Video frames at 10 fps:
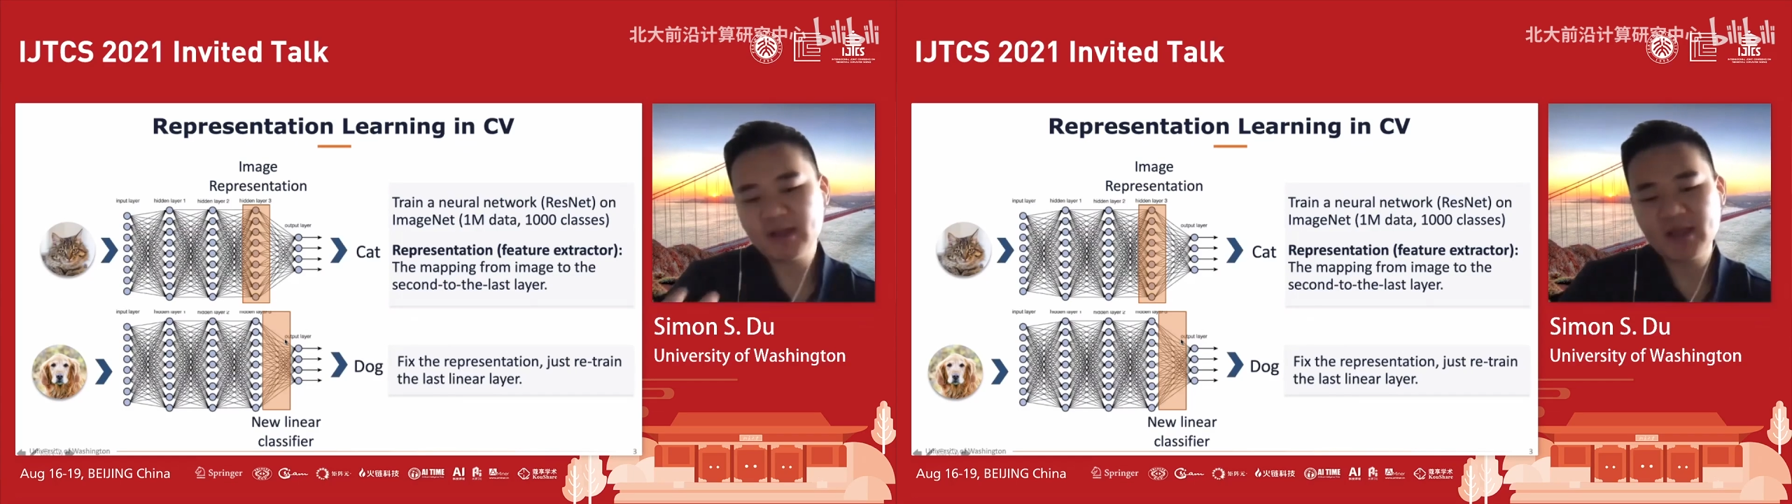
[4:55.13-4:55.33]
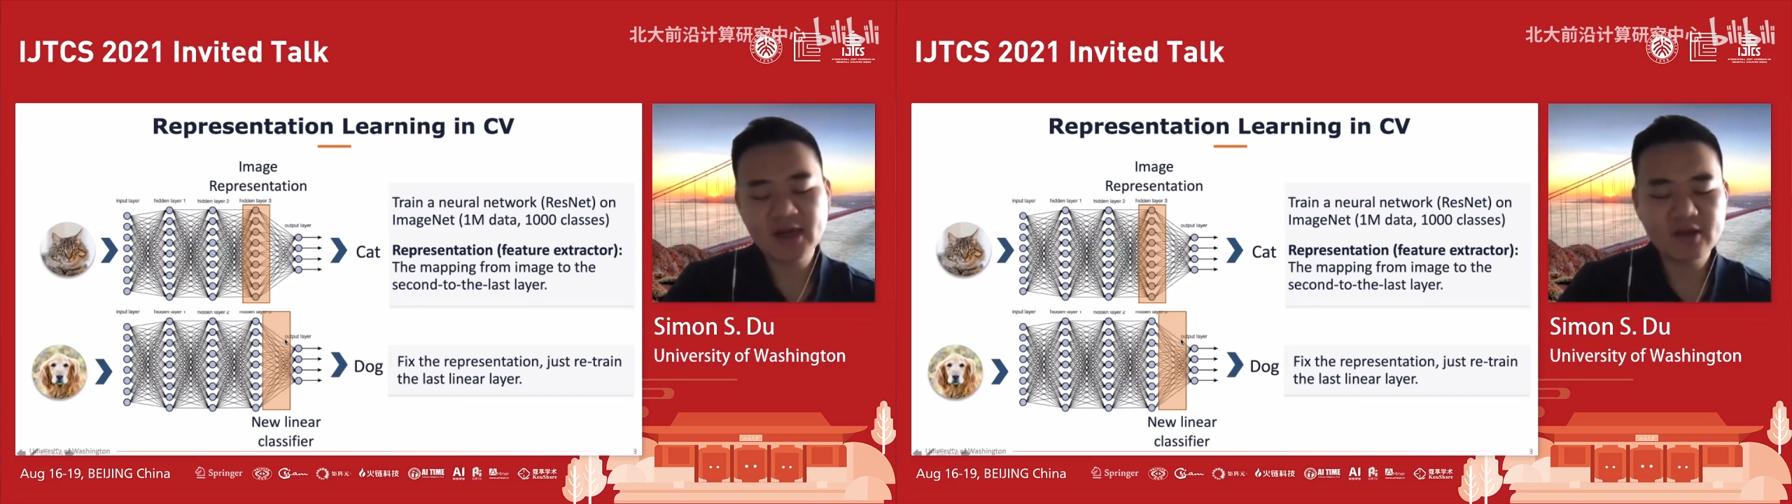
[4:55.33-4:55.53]

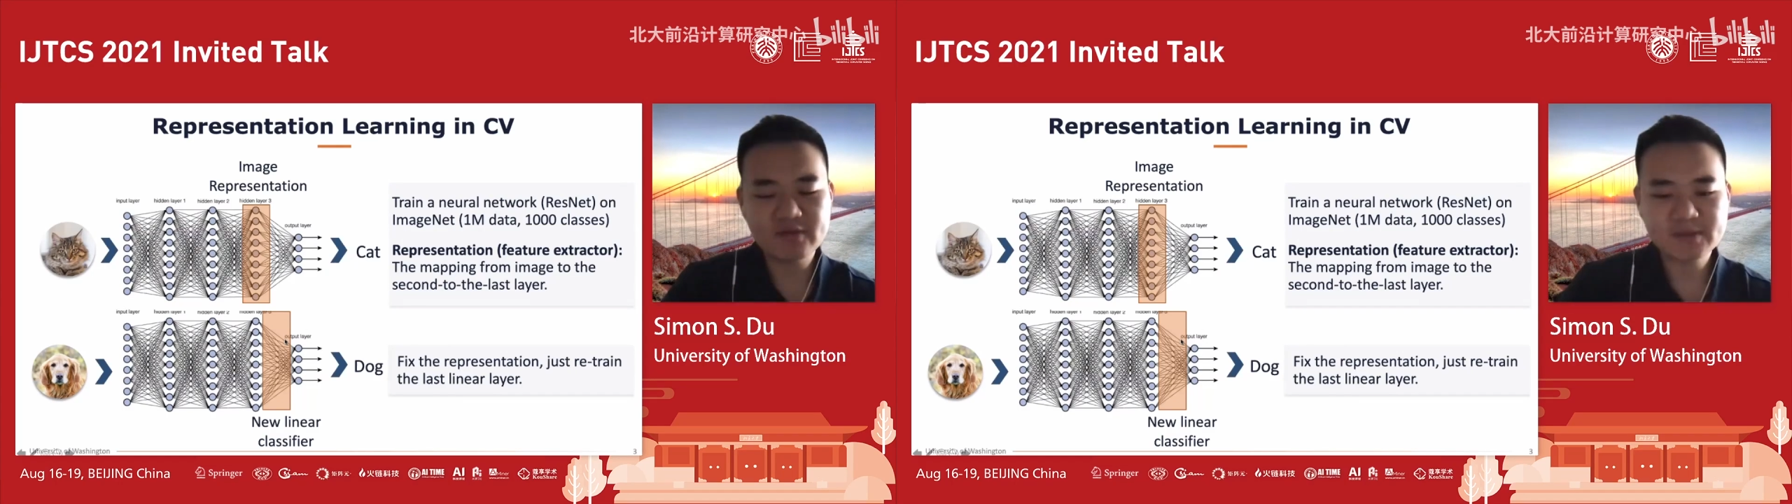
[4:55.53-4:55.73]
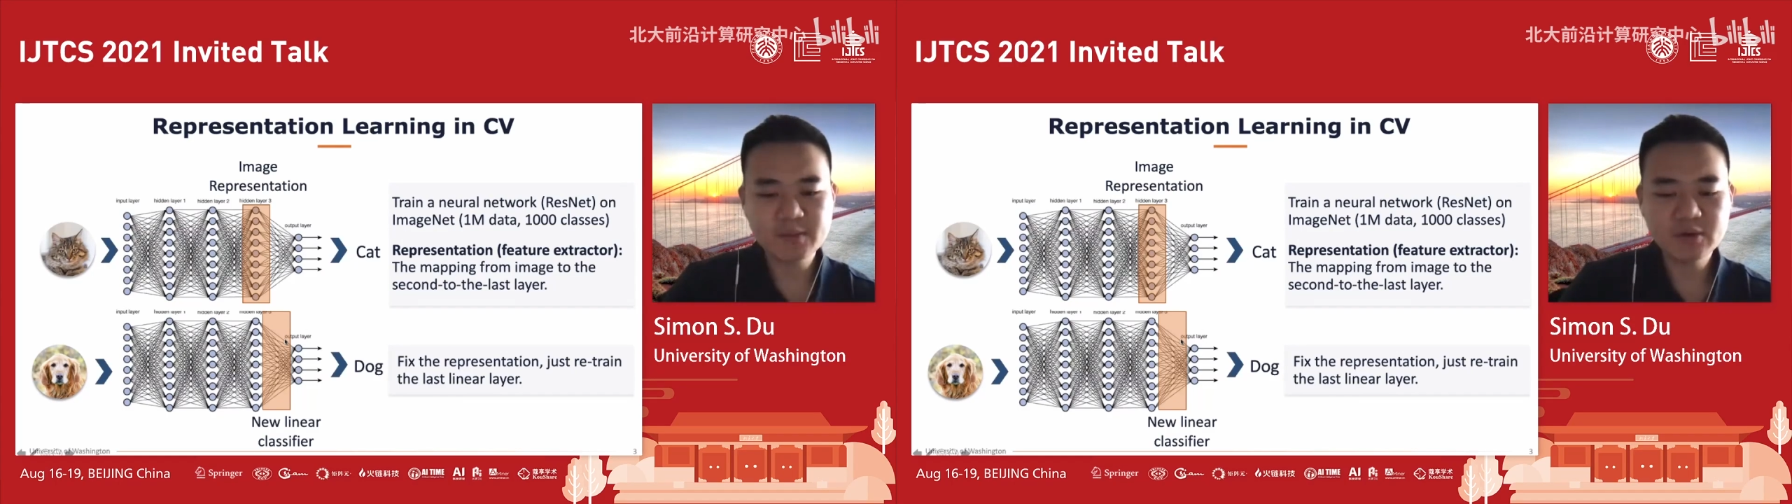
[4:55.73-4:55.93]
kind of
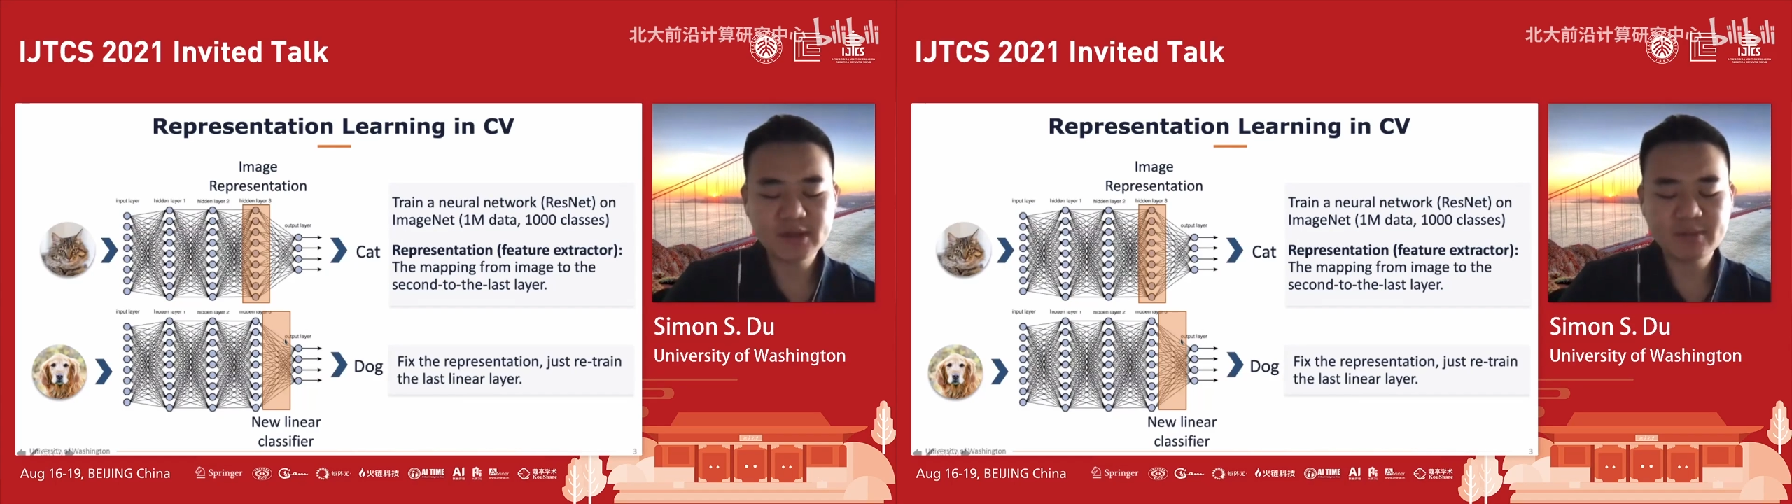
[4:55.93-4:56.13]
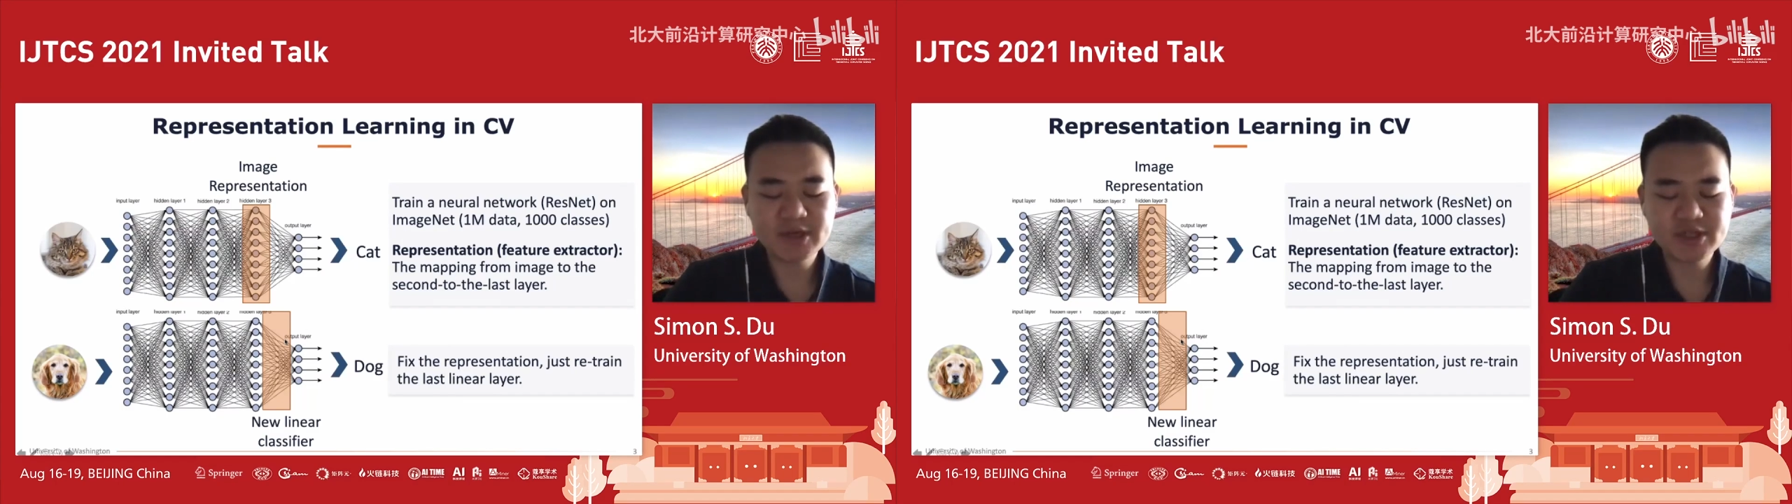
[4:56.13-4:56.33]
a small
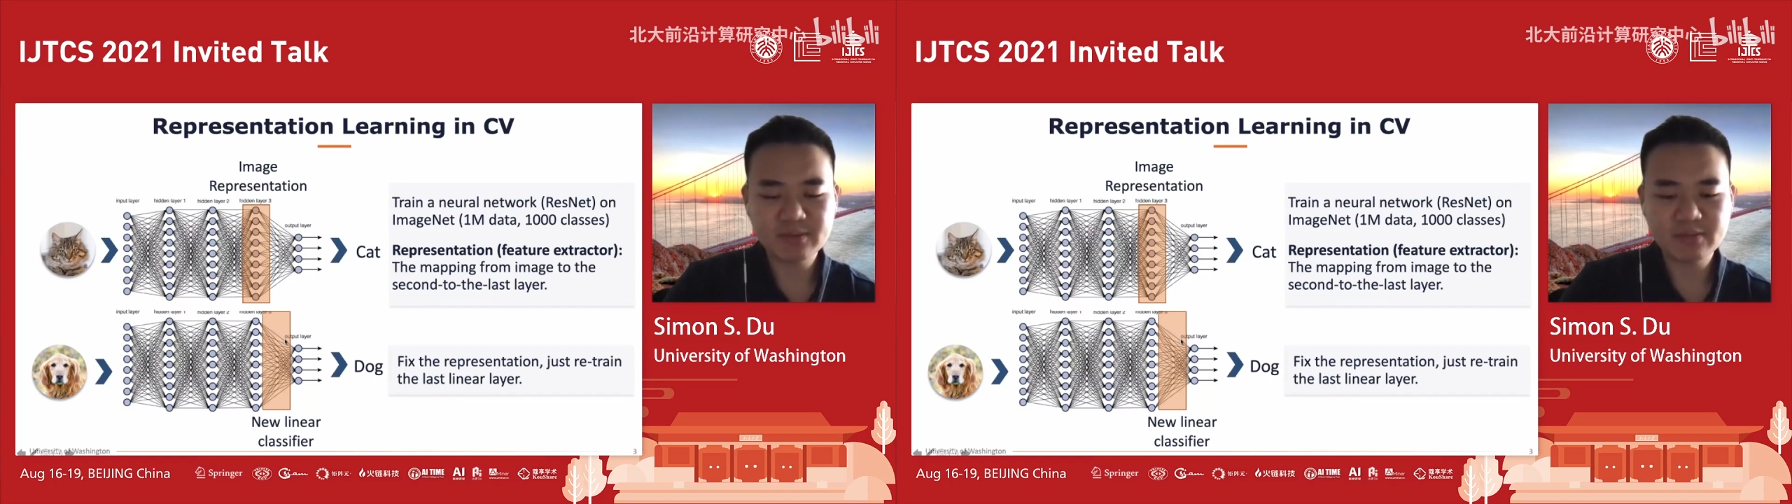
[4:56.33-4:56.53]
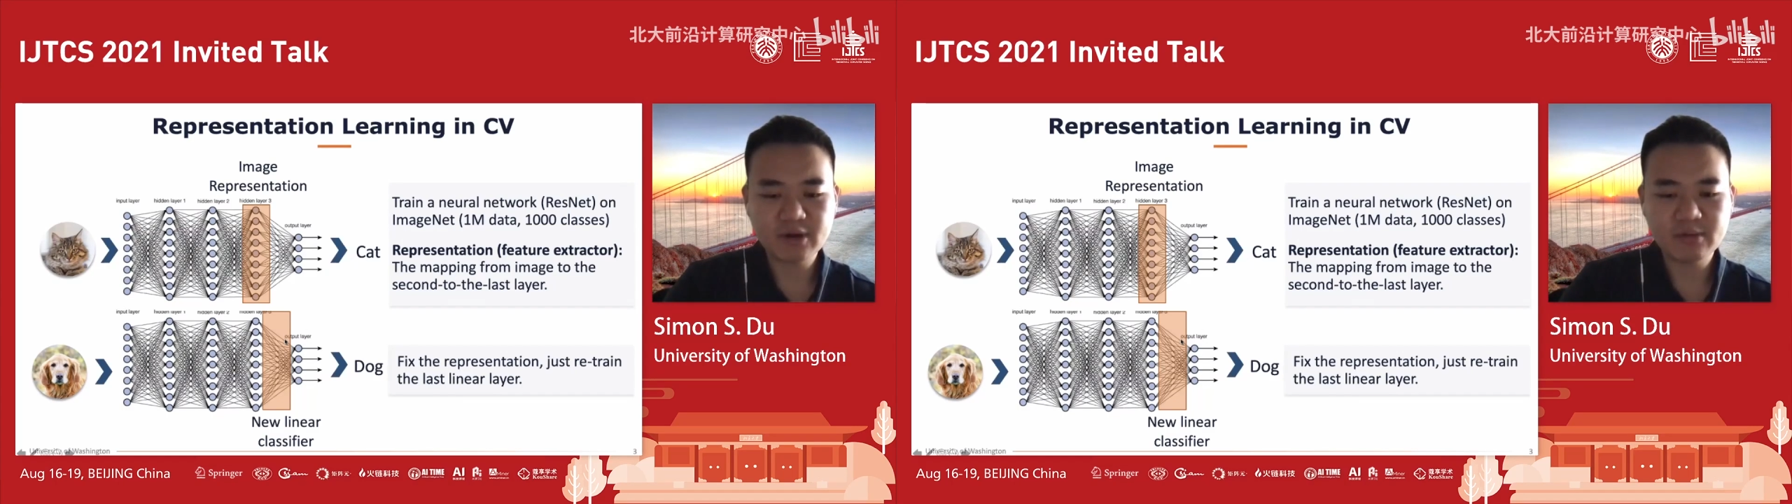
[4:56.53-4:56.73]
dimension,